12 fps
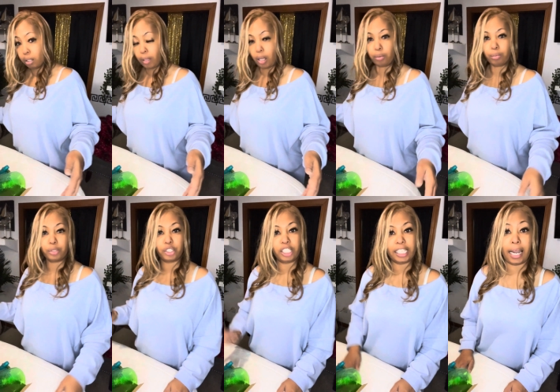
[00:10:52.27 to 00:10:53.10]
Oh,
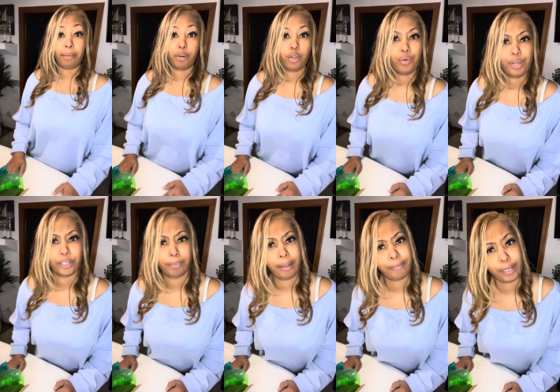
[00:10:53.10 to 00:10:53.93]
shit, I'm recording
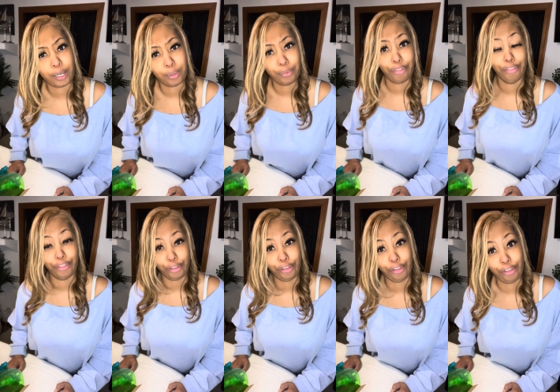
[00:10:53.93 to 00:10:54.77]
on my phone.
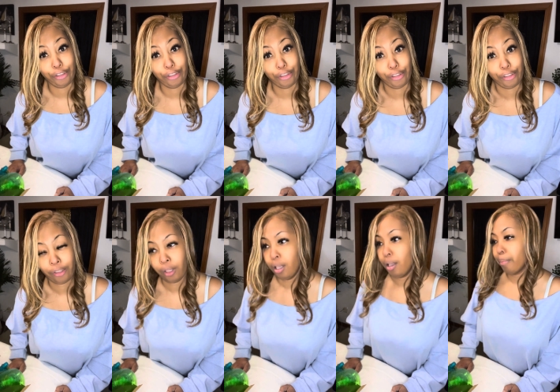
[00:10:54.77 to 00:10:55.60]
Duh.
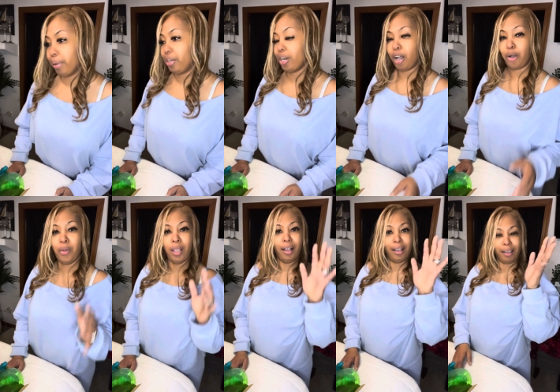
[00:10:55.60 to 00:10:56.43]
But no,
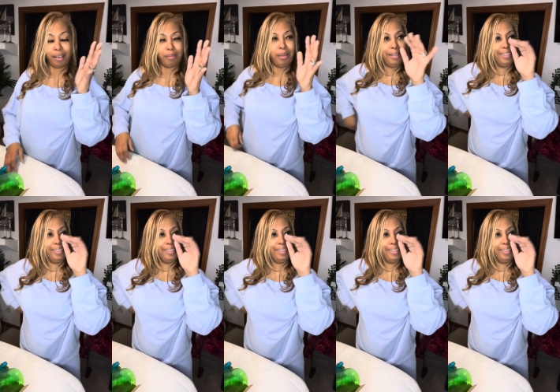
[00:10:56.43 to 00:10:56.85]
um,